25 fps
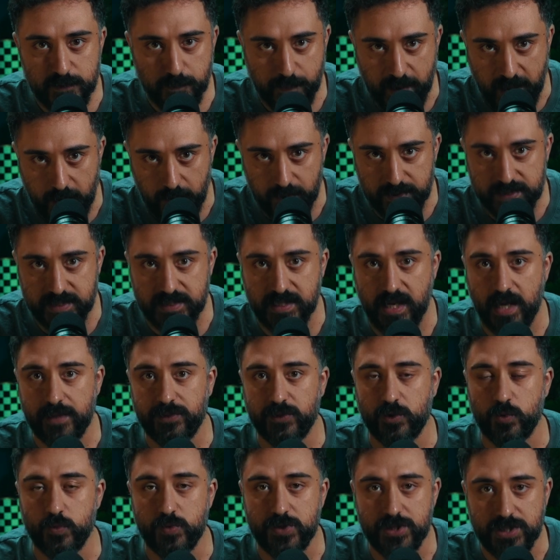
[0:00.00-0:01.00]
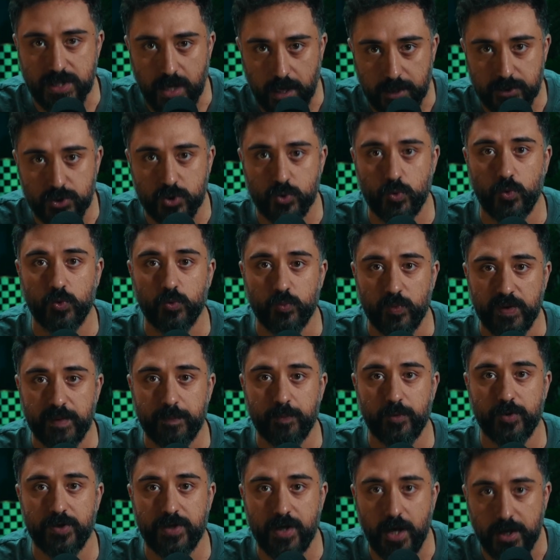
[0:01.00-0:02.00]
parasite through sexual
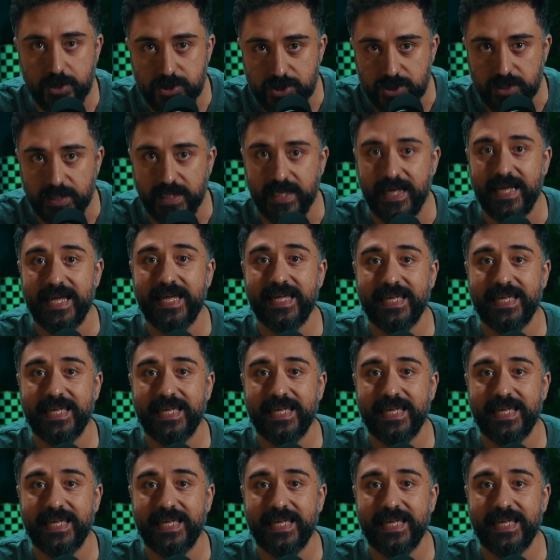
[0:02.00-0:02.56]
reproduction,